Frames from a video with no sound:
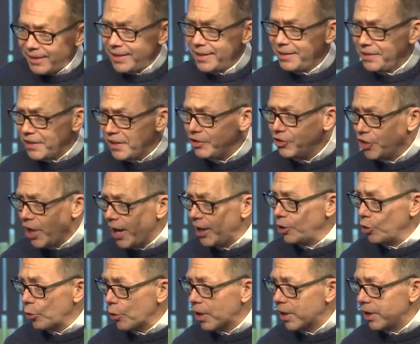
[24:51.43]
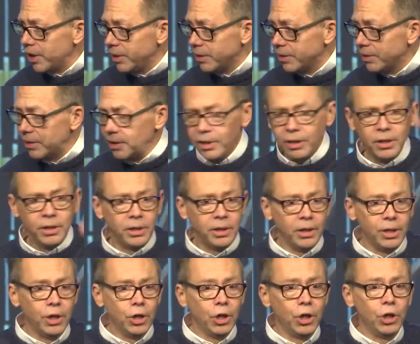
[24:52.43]
It's in January. Yeah.
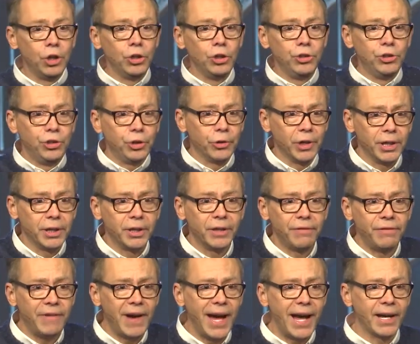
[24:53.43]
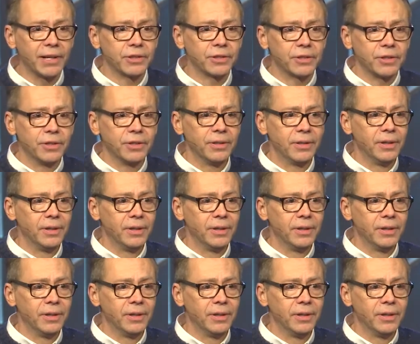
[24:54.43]
Right. during the fast.